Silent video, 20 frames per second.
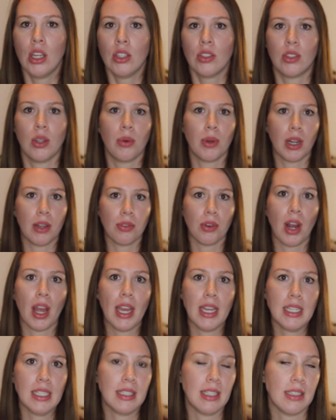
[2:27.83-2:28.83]
So whenever I
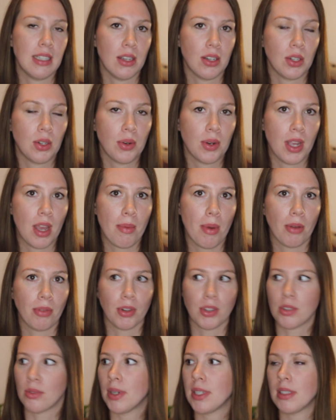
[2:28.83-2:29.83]
had to sit down and create my
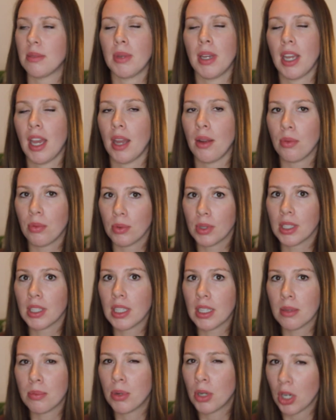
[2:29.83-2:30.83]
first resume, I
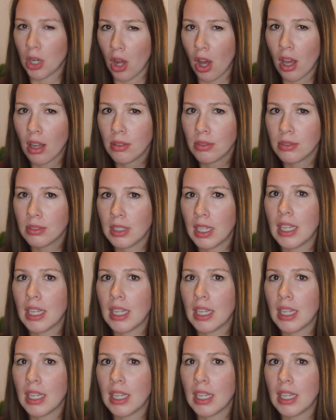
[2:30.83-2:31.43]
really put it off.